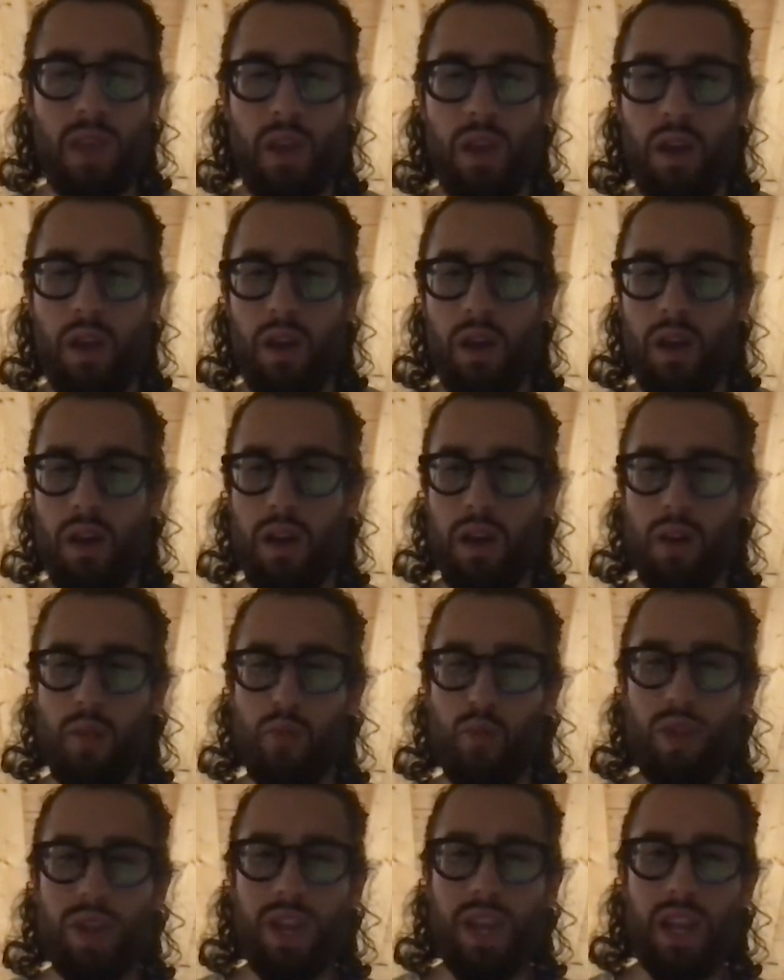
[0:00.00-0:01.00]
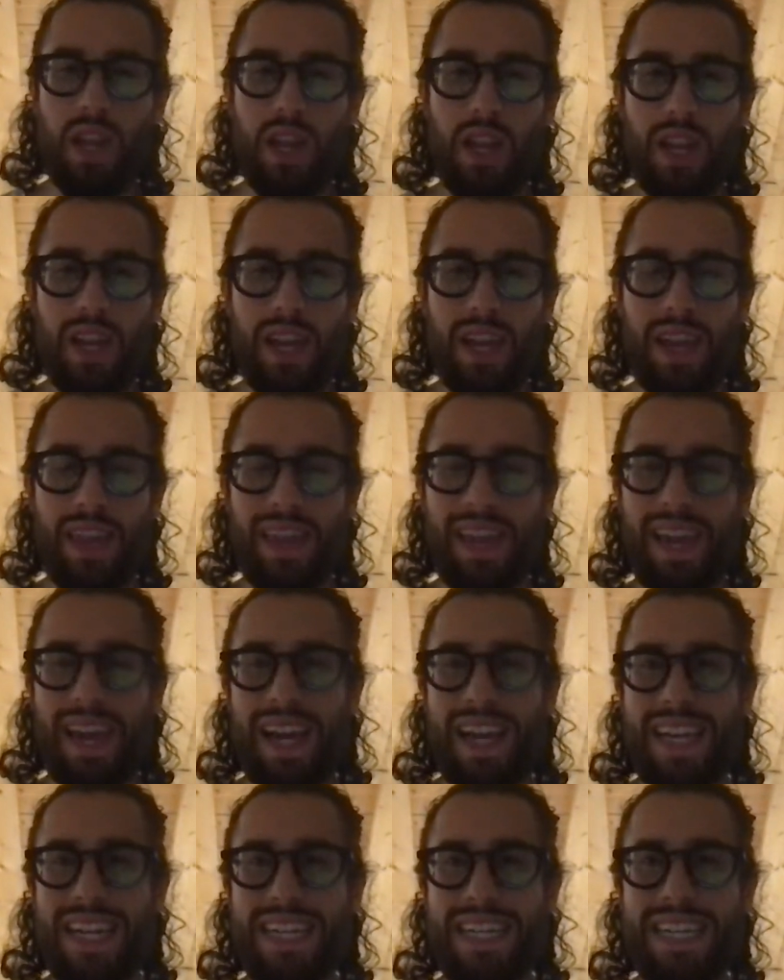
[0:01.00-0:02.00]
really looking at the
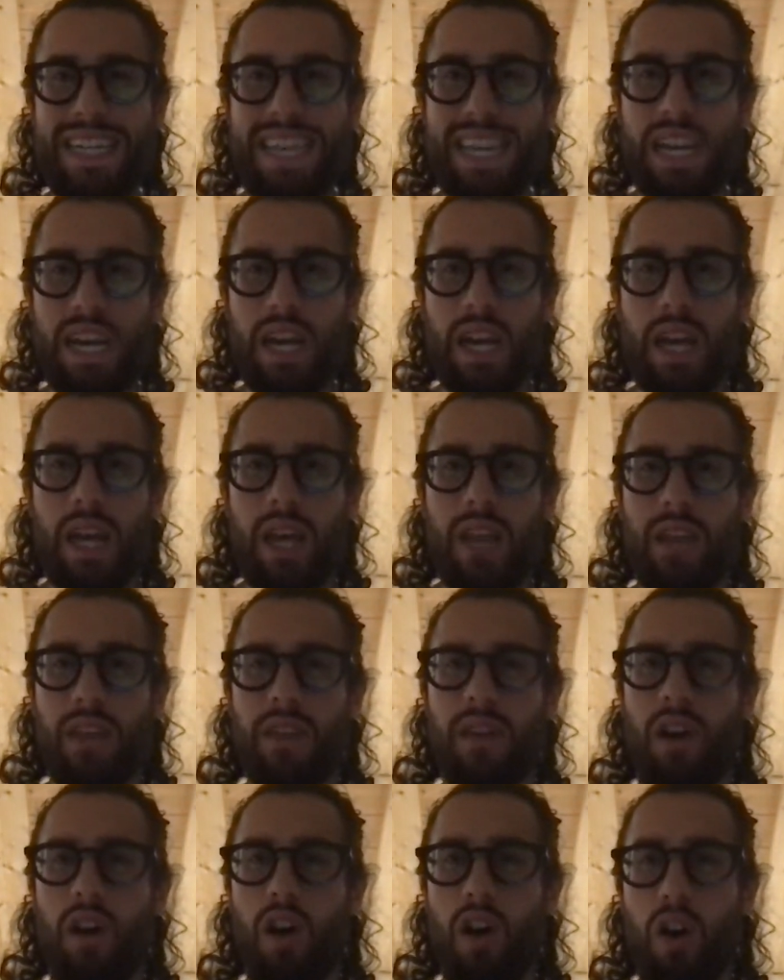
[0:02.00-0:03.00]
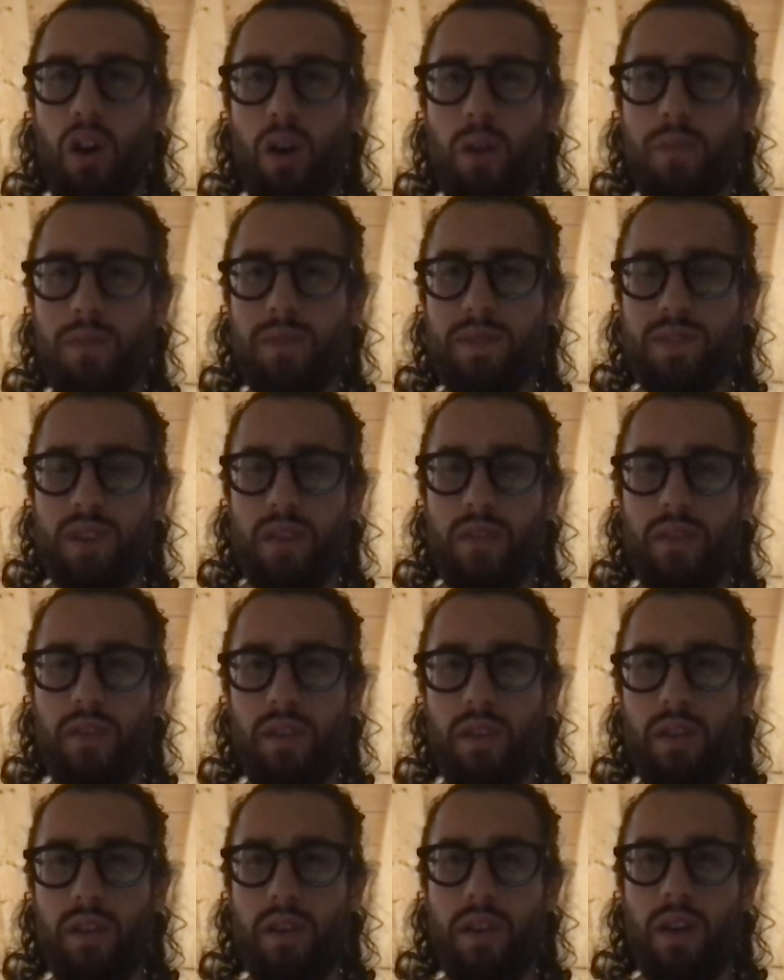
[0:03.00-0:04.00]
idea that the harm
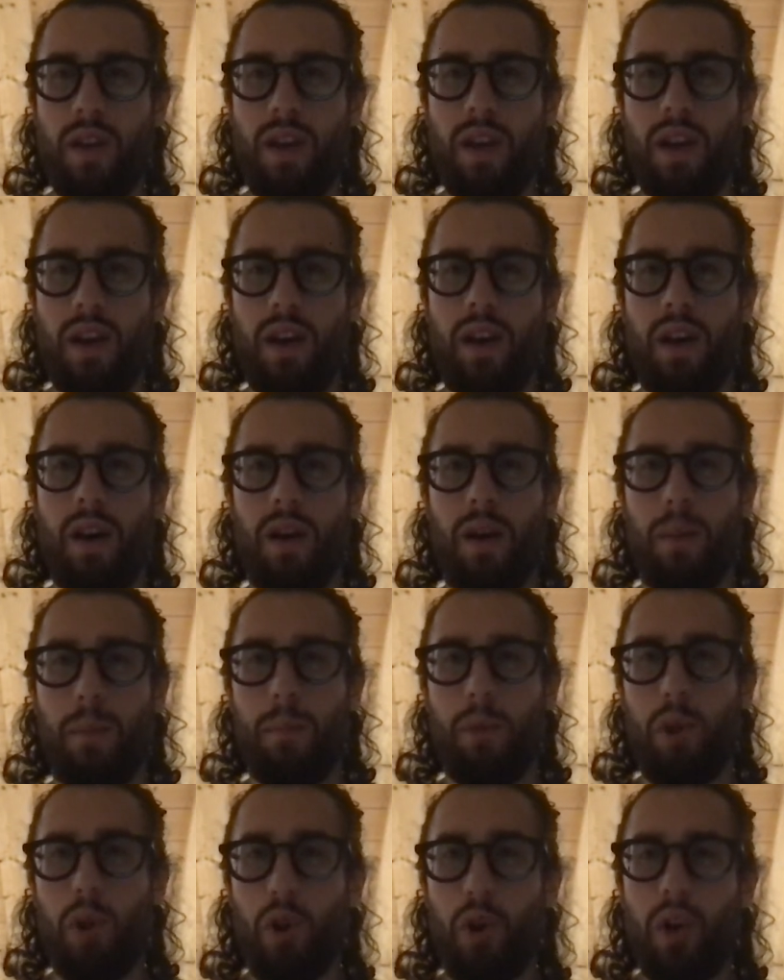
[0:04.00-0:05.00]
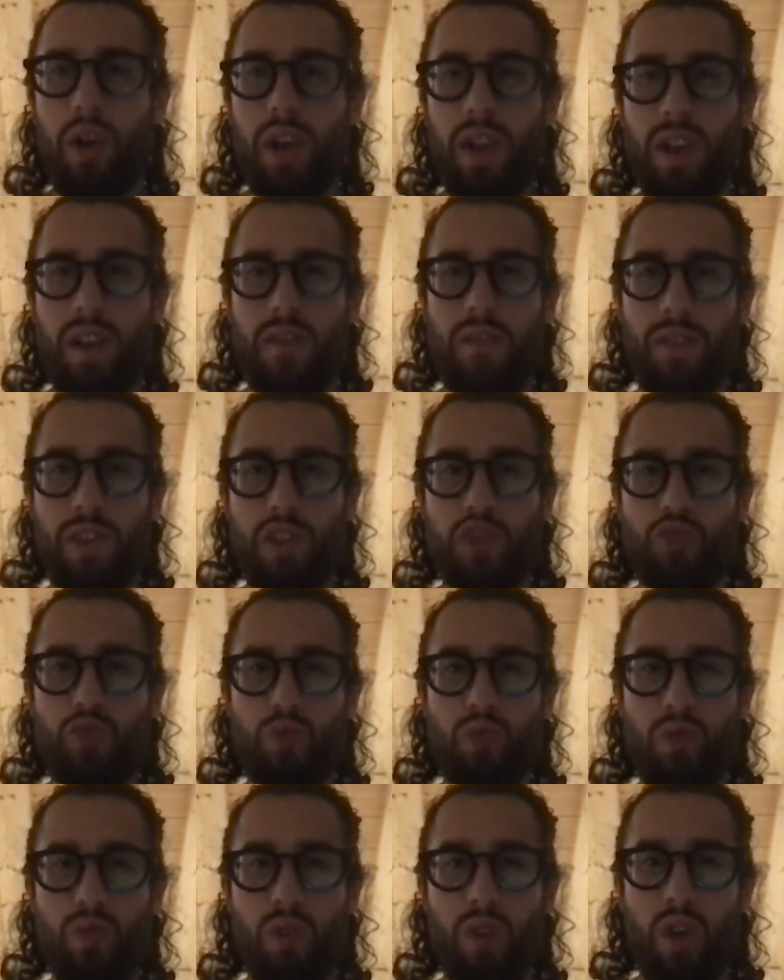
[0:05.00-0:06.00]
suffered per
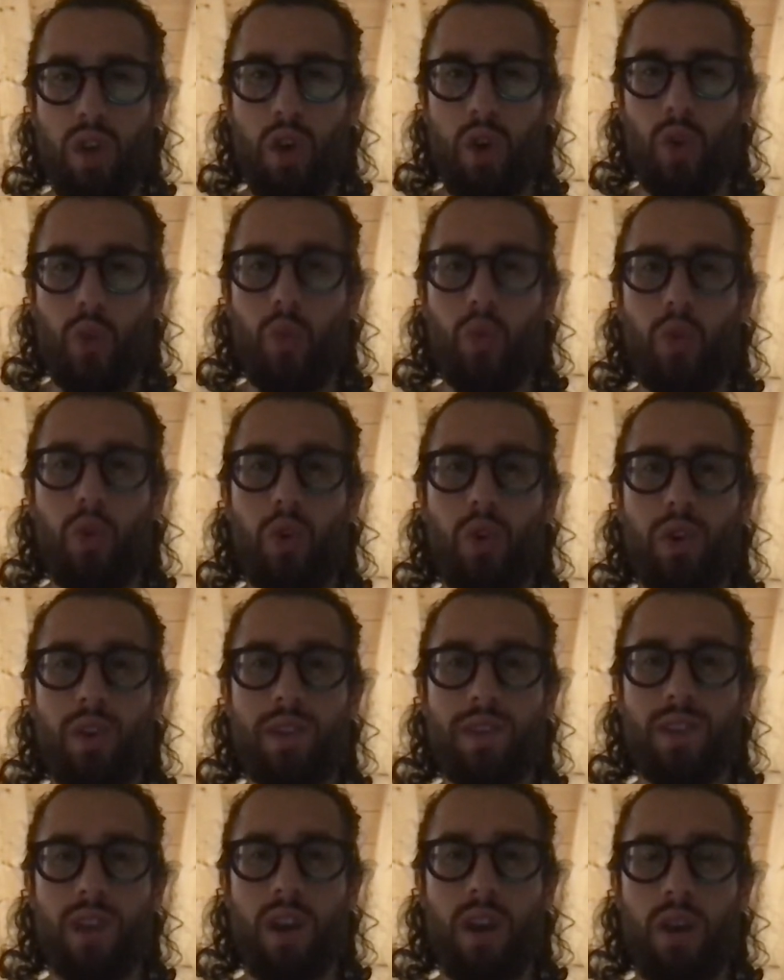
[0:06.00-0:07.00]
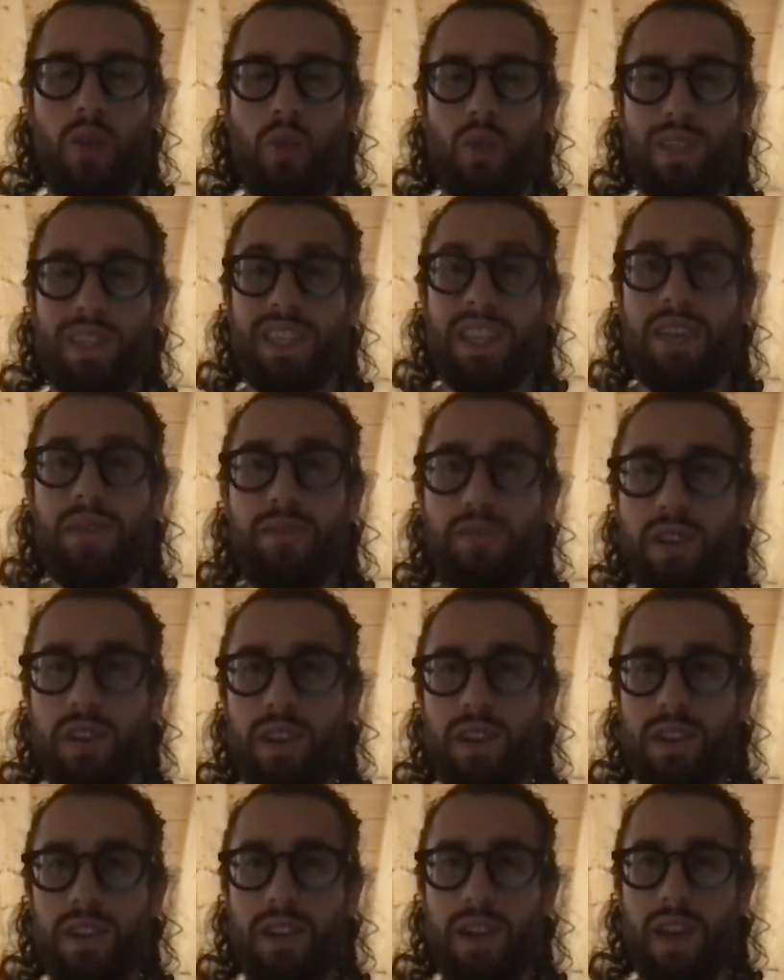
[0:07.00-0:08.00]
individual was different,
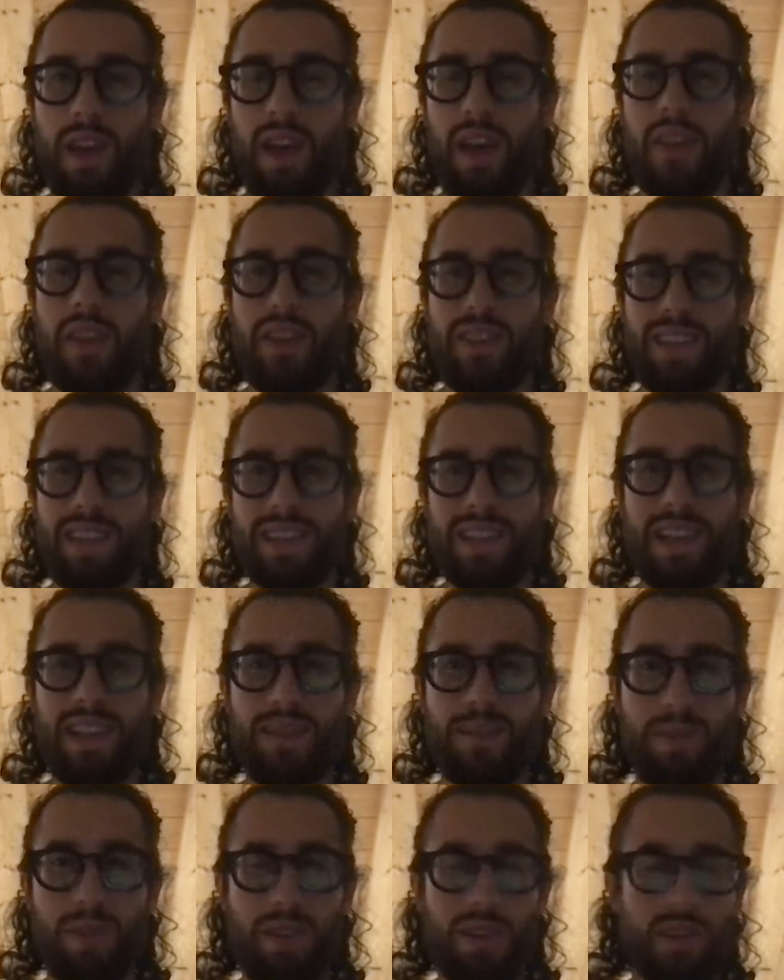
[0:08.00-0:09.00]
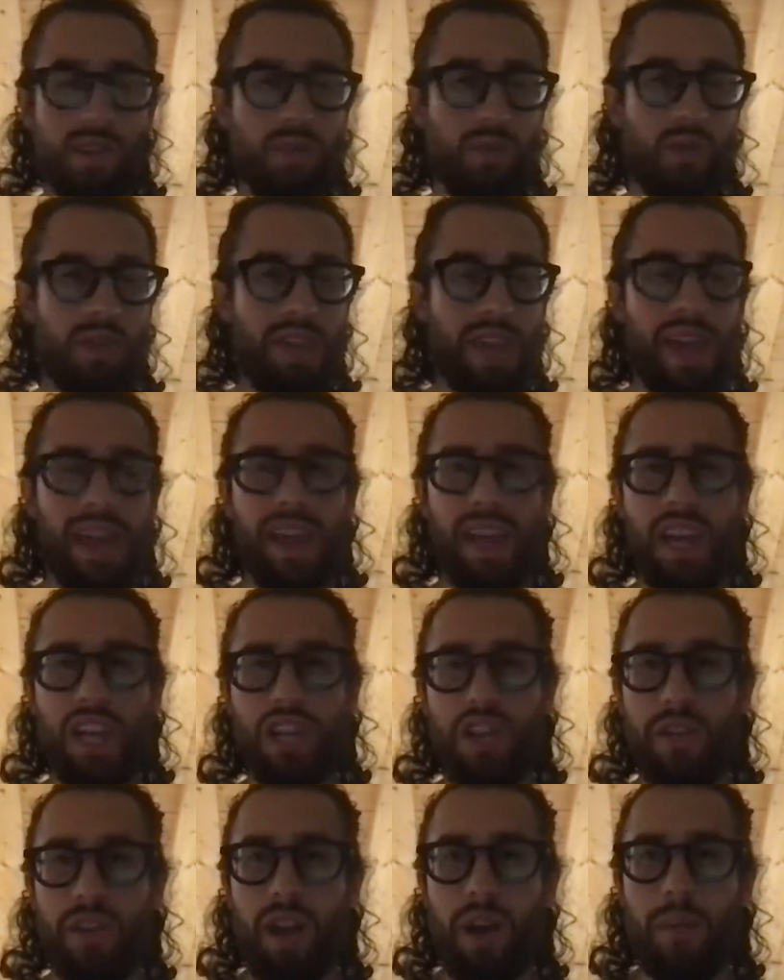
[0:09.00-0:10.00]
and thus the assessment or the allocation of
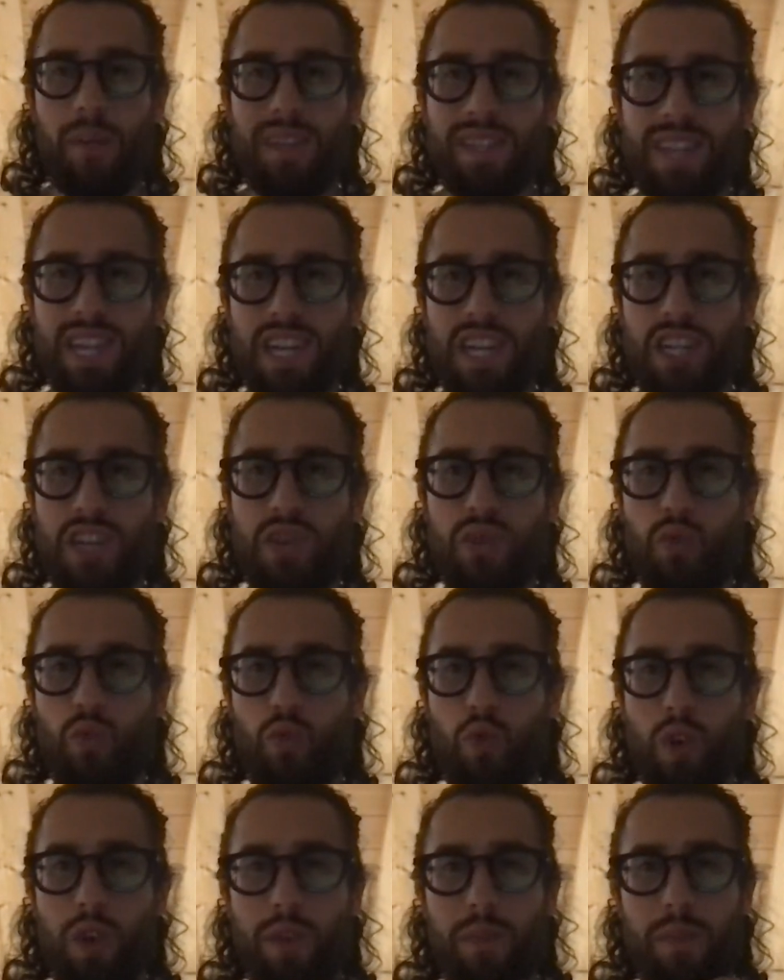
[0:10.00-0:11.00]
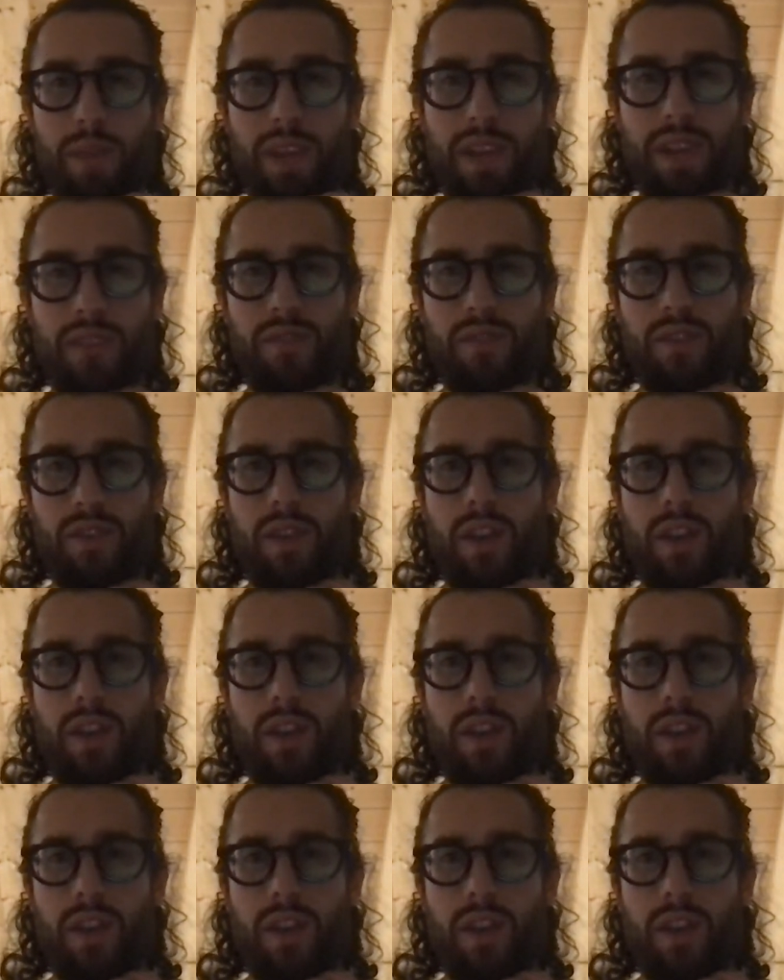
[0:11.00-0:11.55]
compensation would be different,